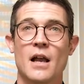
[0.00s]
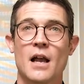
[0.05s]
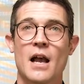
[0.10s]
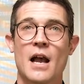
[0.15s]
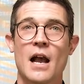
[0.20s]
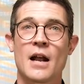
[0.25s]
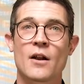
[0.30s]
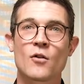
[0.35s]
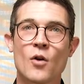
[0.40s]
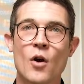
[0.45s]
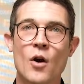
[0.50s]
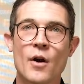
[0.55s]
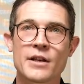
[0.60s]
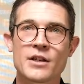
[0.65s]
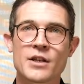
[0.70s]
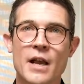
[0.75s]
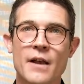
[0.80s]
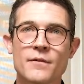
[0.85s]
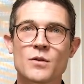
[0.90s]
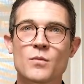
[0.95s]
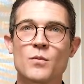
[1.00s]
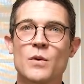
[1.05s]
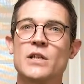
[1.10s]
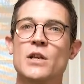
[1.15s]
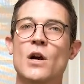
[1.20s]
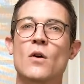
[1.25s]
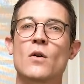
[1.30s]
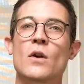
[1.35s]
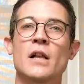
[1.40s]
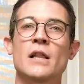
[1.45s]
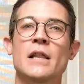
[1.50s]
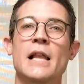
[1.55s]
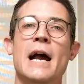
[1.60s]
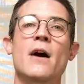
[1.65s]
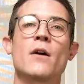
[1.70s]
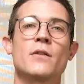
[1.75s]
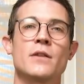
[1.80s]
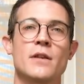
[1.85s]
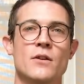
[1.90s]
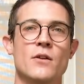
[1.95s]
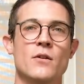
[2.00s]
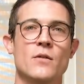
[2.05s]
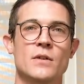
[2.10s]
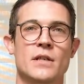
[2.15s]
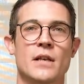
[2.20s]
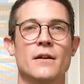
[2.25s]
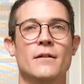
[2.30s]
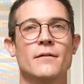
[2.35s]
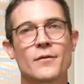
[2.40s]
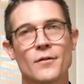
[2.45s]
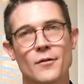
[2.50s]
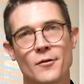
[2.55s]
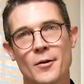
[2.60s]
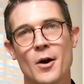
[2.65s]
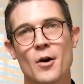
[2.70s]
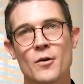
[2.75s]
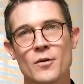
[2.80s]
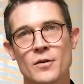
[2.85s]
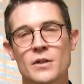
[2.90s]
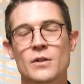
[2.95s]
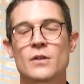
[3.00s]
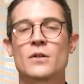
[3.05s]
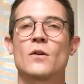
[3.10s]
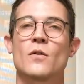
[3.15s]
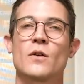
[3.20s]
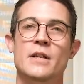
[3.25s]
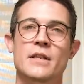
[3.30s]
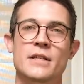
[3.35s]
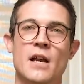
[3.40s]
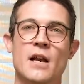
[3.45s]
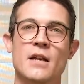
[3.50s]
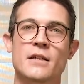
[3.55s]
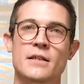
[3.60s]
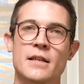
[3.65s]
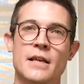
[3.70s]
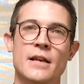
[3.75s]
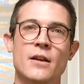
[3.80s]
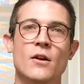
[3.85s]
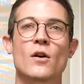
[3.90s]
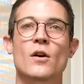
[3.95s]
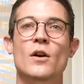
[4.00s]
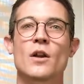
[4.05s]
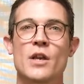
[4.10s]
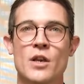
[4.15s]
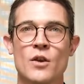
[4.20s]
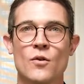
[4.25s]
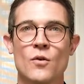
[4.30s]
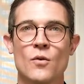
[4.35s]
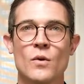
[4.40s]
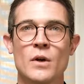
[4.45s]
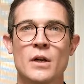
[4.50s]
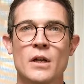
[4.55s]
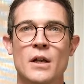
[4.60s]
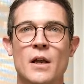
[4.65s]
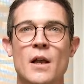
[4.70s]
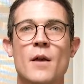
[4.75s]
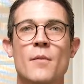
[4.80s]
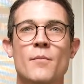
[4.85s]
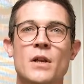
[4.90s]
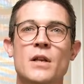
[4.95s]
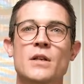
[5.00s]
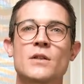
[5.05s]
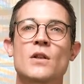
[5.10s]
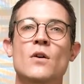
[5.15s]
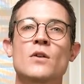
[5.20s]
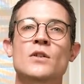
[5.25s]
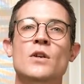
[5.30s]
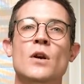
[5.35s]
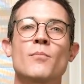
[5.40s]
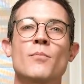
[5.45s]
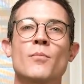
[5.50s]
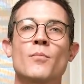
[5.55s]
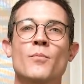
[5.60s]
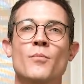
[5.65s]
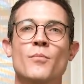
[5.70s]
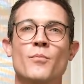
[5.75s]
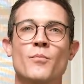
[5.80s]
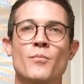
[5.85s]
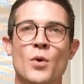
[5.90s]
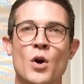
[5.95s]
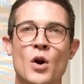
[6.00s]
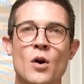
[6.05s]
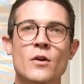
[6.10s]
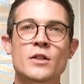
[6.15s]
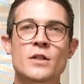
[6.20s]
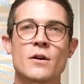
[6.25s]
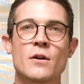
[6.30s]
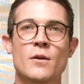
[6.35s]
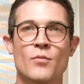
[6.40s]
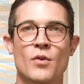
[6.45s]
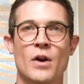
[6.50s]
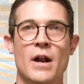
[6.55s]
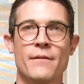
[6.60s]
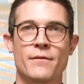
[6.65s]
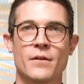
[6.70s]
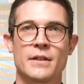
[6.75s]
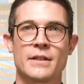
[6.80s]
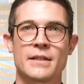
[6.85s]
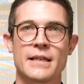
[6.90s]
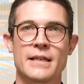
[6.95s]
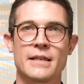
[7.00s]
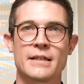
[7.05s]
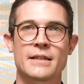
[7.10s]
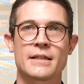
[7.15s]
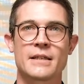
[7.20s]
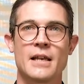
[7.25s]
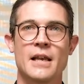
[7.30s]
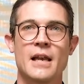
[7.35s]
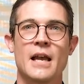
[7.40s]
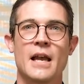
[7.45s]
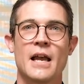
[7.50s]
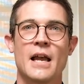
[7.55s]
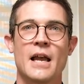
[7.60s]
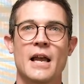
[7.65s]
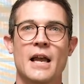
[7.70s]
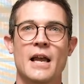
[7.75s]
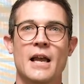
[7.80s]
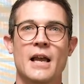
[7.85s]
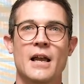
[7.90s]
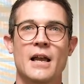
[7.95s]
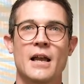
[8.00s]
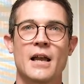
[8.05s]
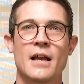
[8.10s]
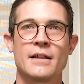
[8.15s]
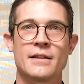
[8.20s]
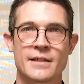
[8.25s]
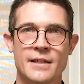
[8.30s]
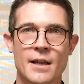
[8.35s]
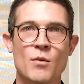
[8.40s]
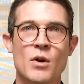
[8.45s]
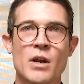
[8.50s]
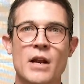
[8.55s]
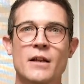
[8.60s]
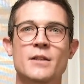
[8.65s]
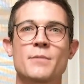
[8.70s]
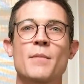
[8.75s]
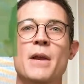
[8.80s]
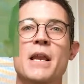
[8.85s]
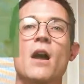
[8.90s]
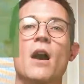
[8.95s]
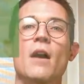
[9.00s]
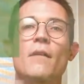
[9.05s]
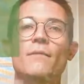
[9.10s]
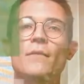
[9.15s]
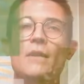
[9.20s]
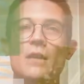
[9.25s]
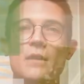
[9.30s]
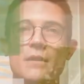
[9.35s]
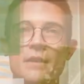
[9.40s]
At Growing Chefs, we don't allow the use of gross or disgusting or ew because those are personal preferences and someone else may not feel